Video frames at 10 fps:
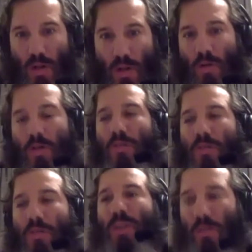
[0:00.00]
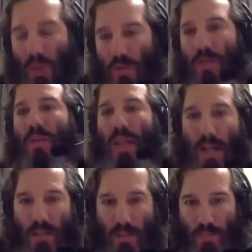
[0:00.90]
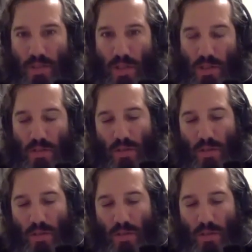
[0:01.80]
or know somebody who knows somebody that has a position.